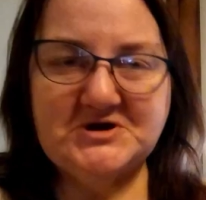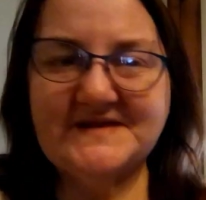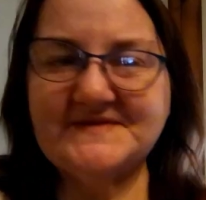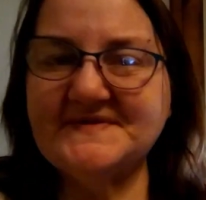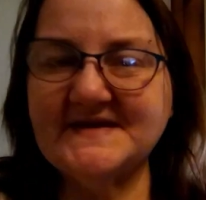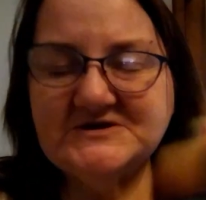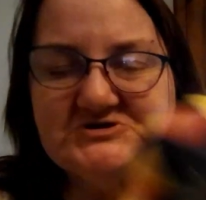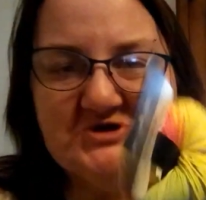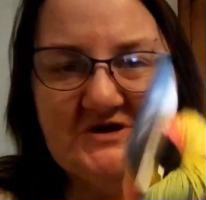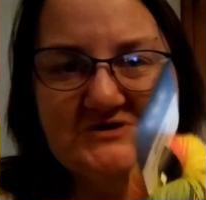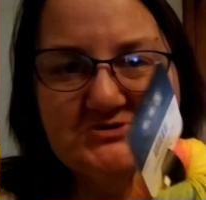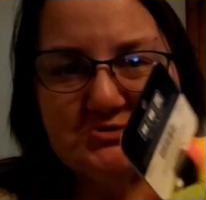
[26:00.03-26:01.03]
gets
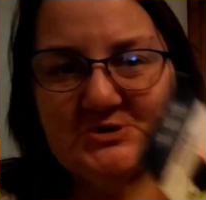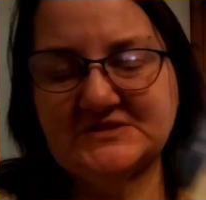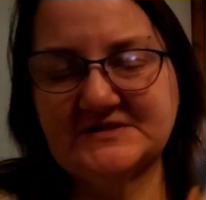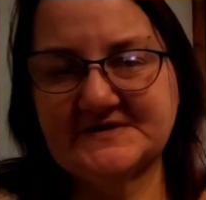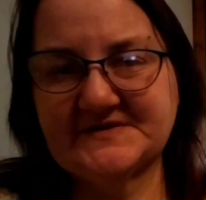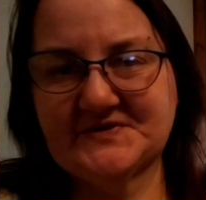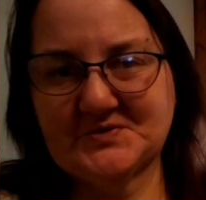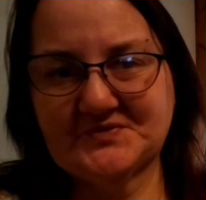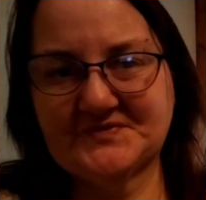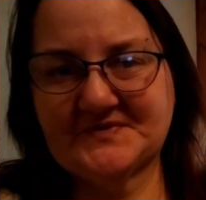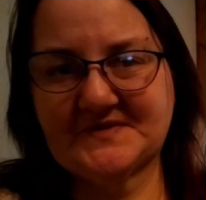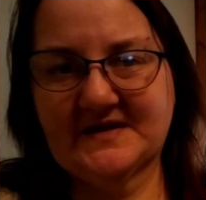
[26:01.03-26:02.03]
itchy and she licks her
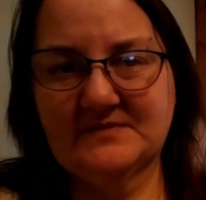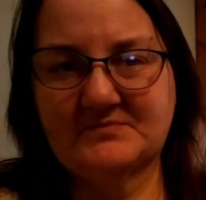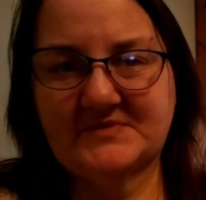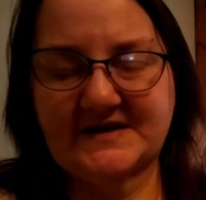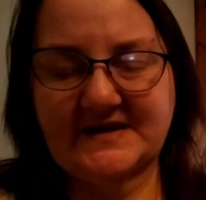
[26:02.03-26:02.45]
skin, but I